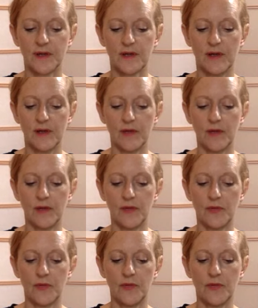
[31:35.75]
going
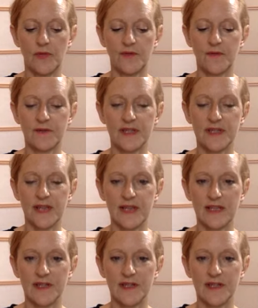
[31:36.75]
through the different centers